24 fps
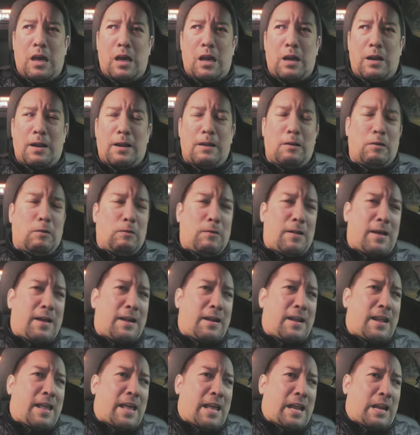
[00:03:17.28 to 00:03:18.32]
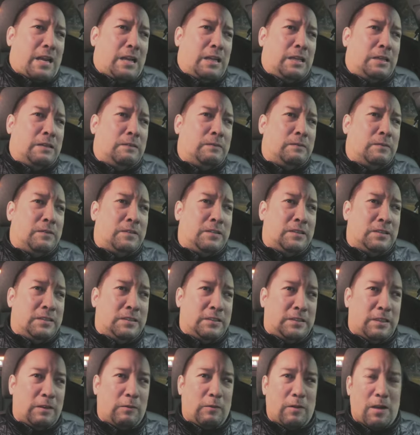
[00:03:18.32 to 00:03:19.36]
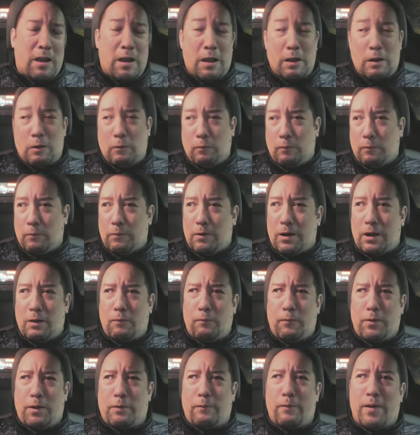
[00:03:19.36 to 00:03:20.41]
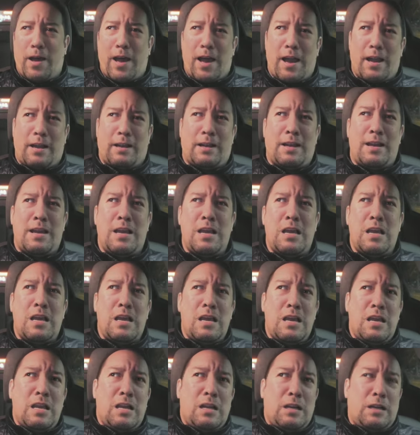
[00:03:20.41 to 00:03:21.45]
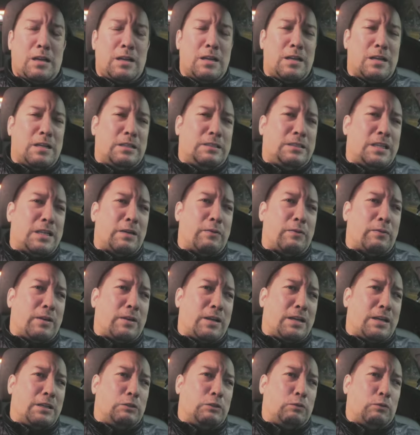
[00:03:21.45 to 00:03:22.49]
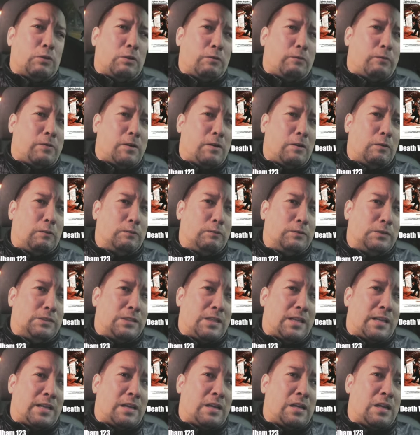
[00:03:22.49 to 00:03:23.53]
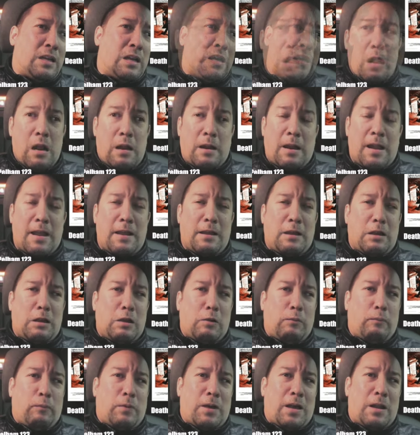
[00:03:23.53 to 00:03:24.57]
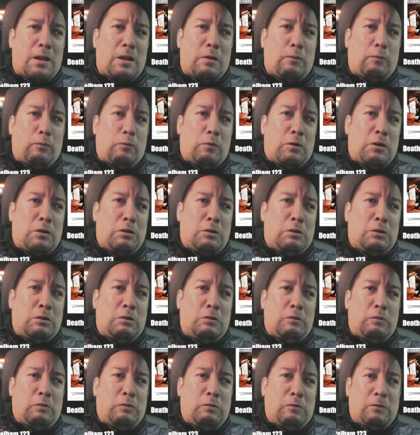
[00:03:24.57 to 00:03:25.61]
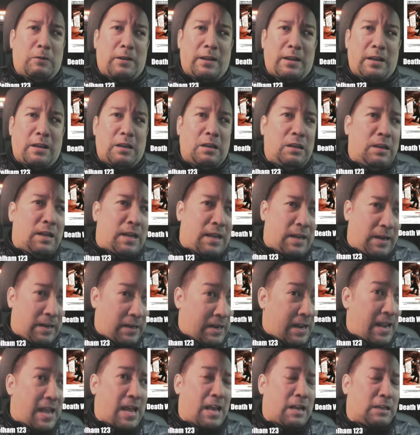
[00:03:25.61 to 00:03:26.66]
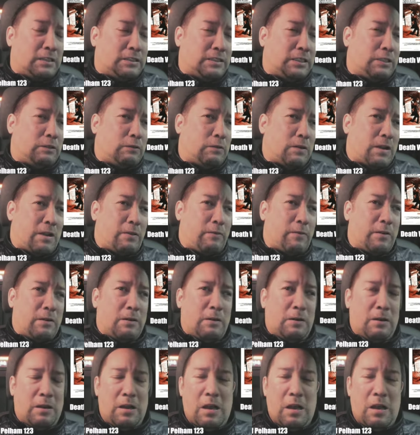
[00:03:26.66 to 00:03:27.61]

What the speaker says: a little like that. So it brought me back to the 70s with films like Taking a Pelham 1, 2, 3 and Taxi Driver.